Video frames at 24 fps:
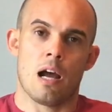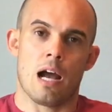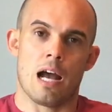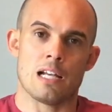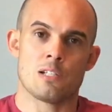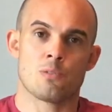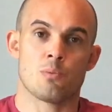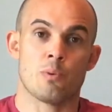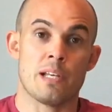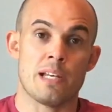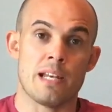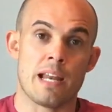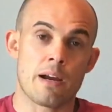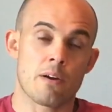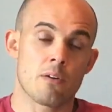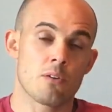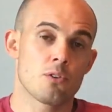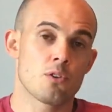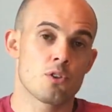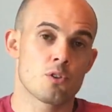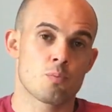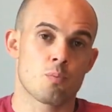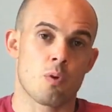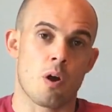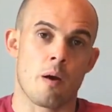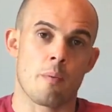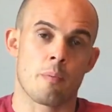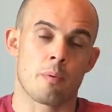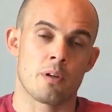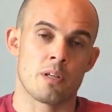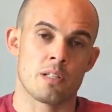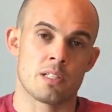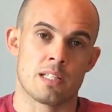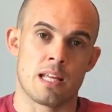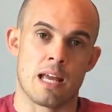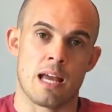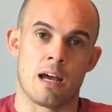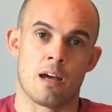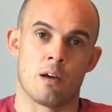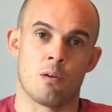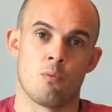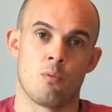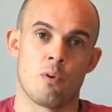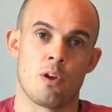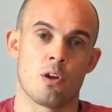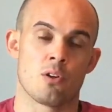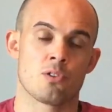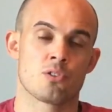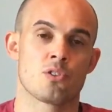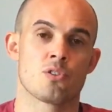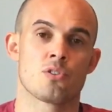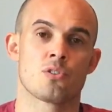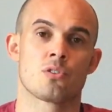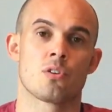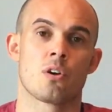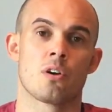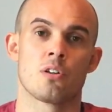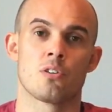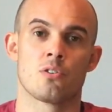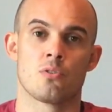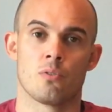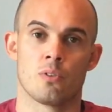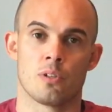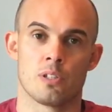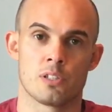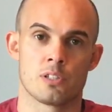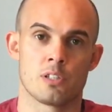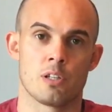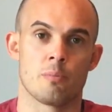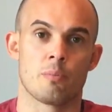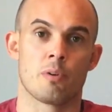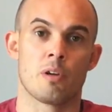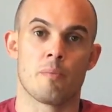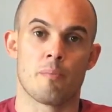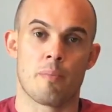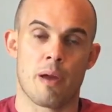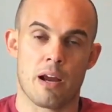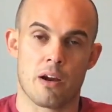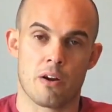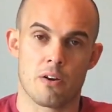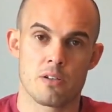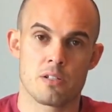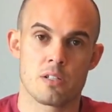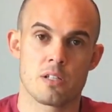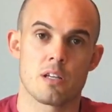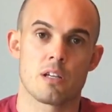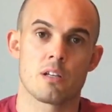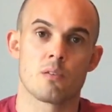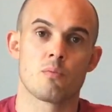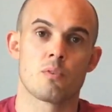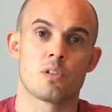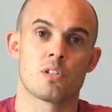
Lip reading: As we narrowed those properties down, we also started doing some comparison.